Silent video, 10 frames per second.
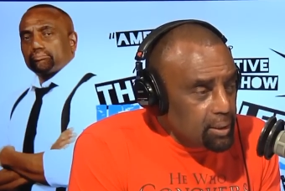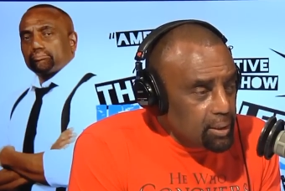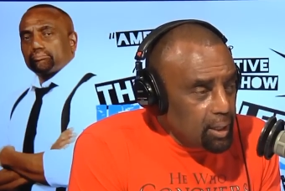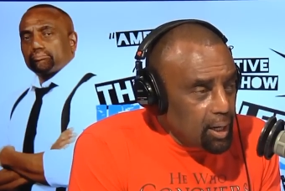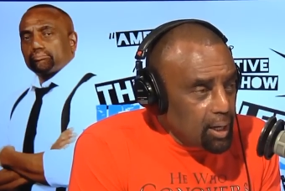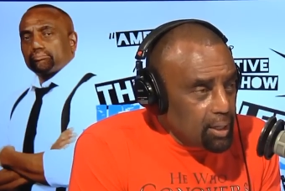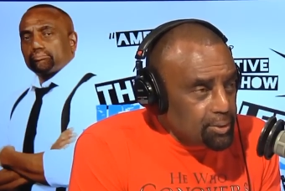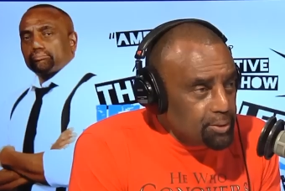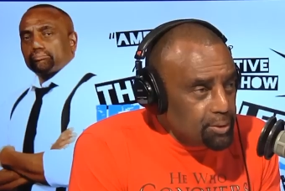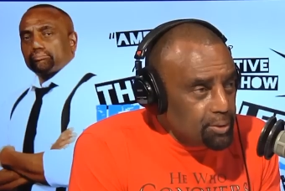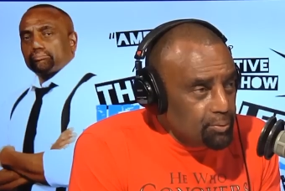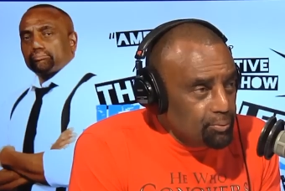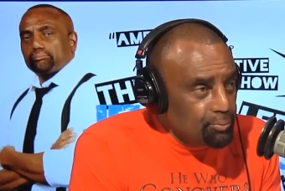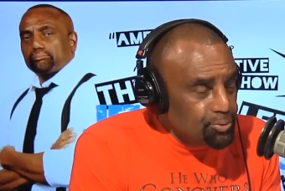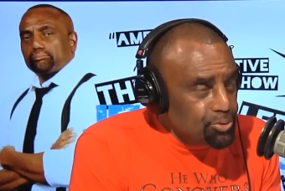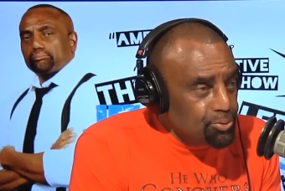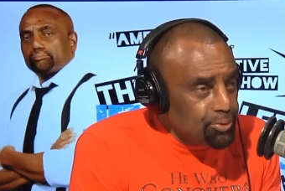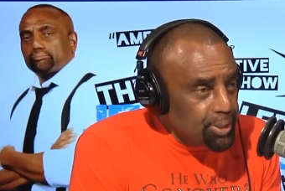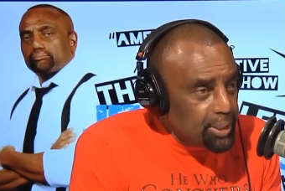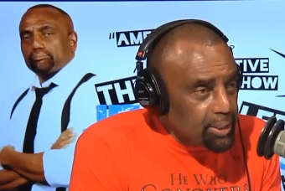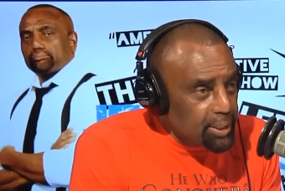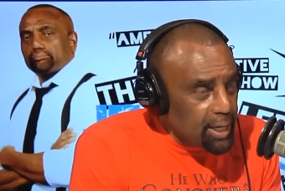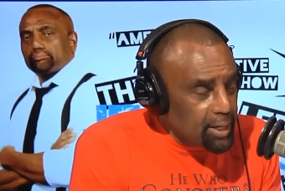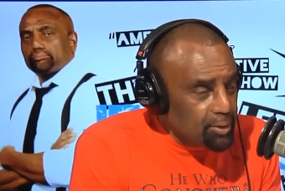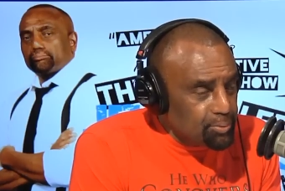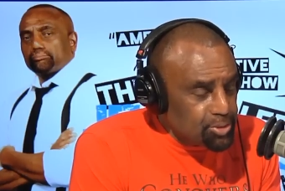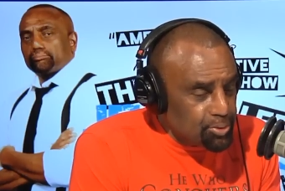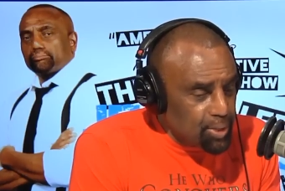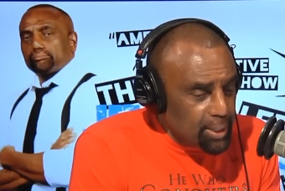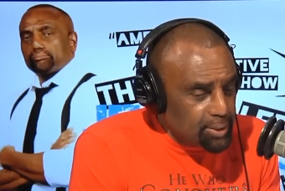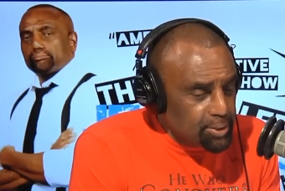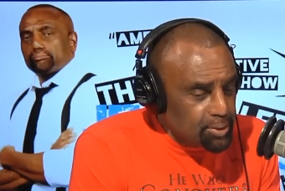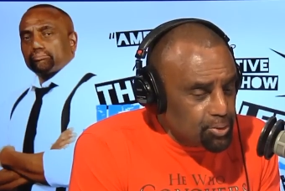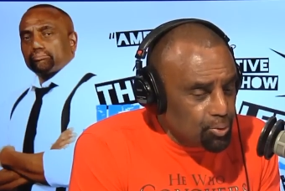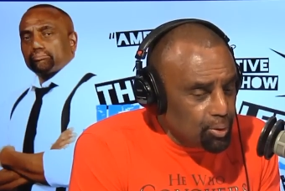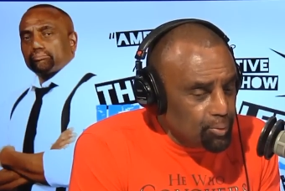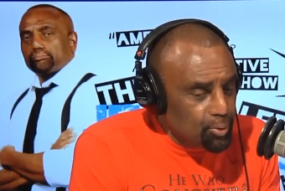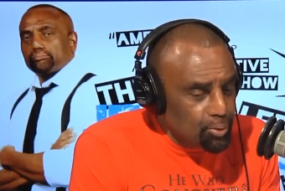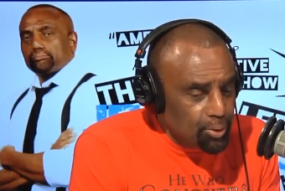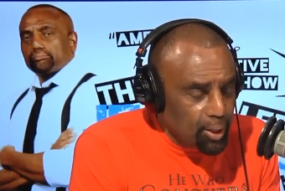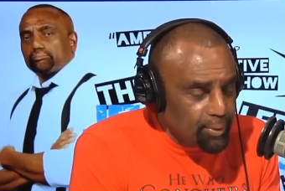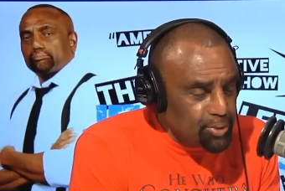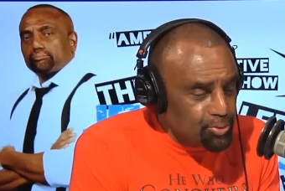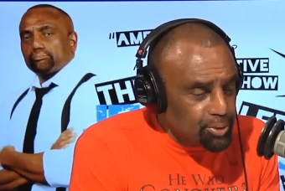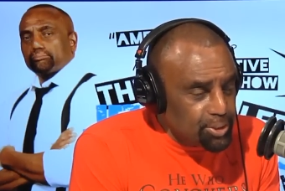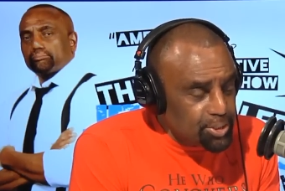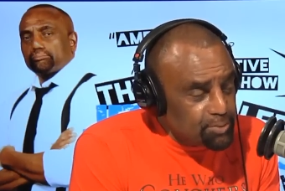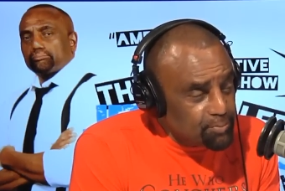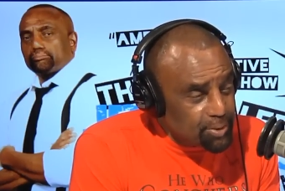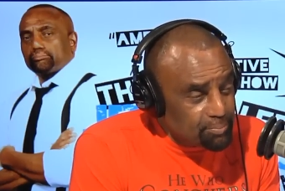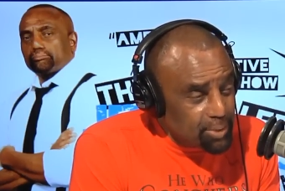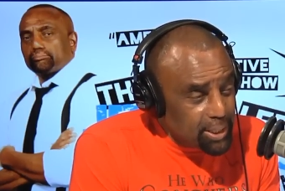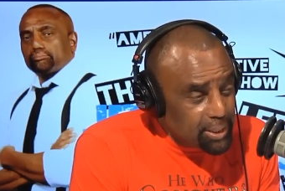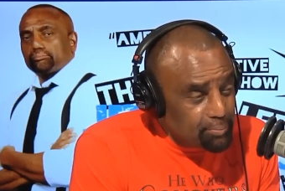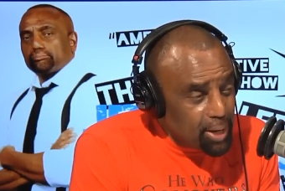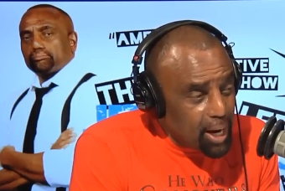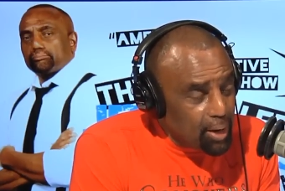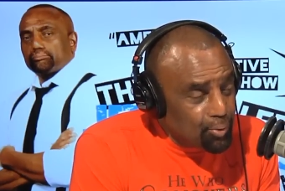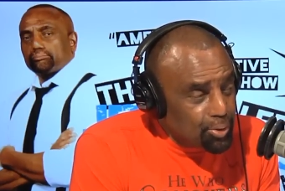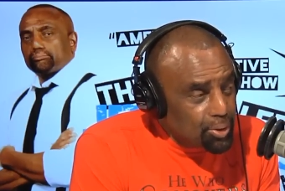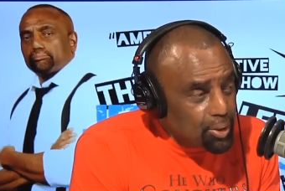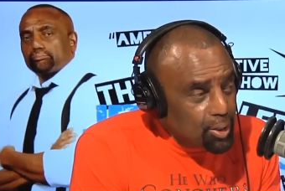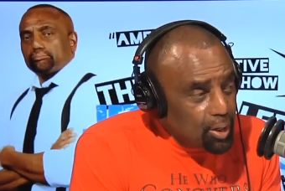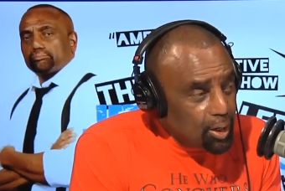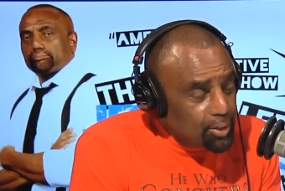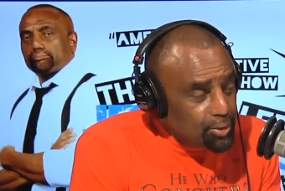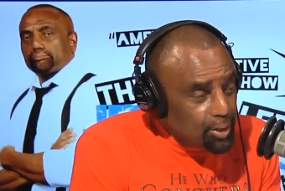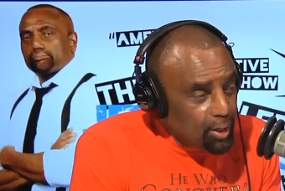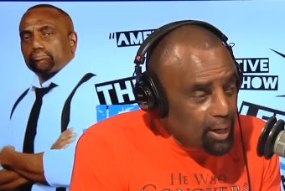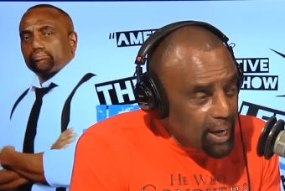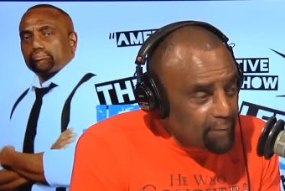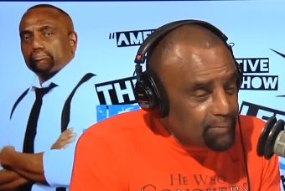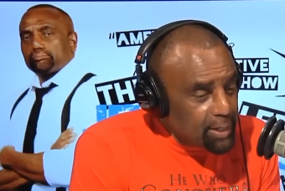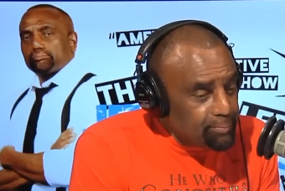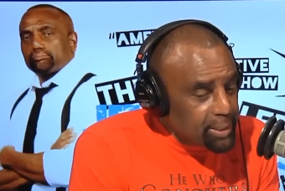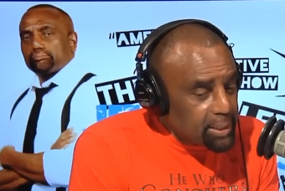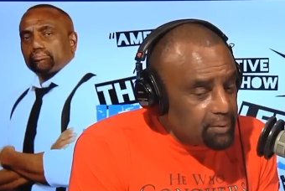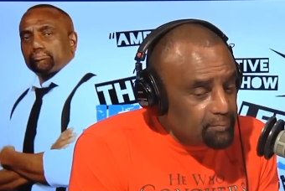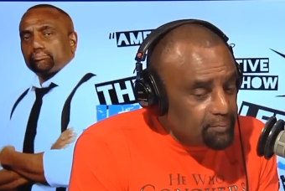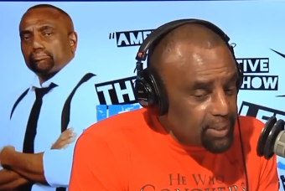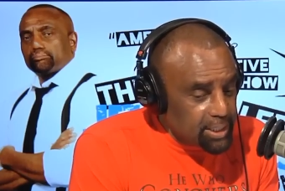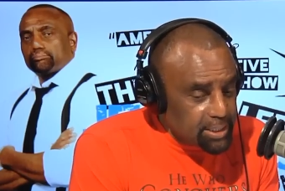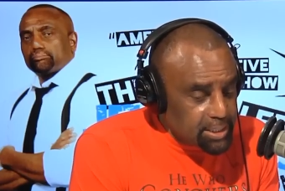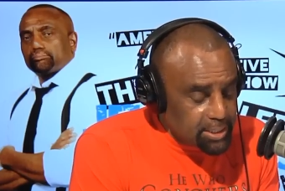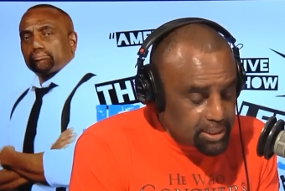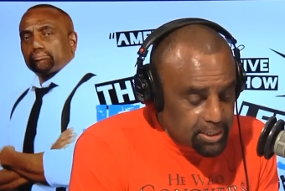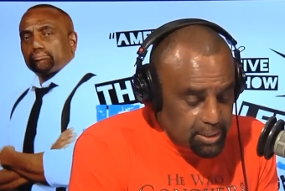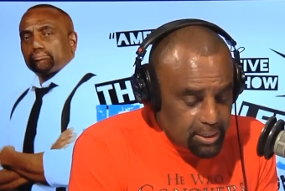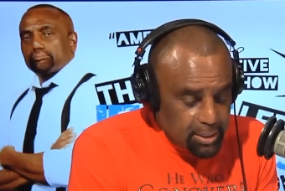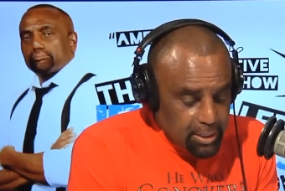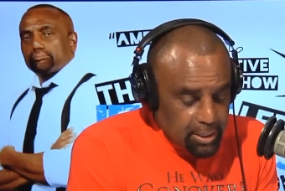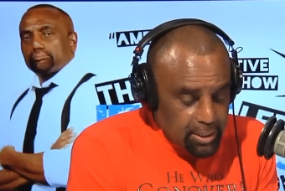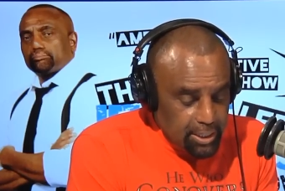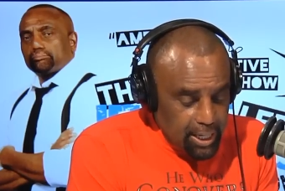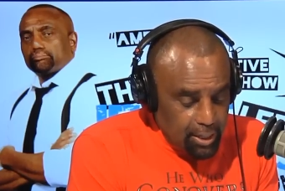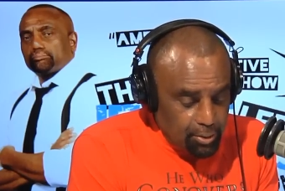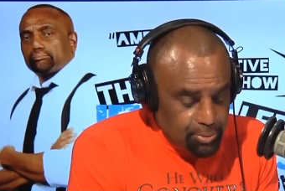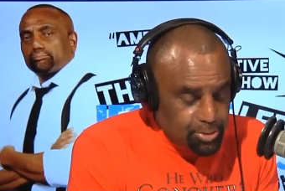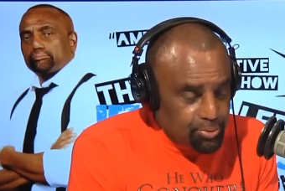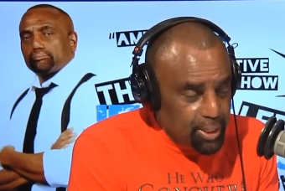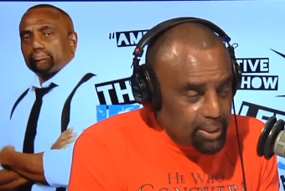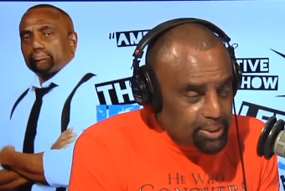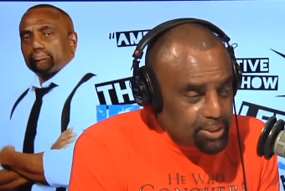Speaker 1: to think that homosexuality is normal? Are they doing it just for the money and power? Or have they been convinced that homosexuality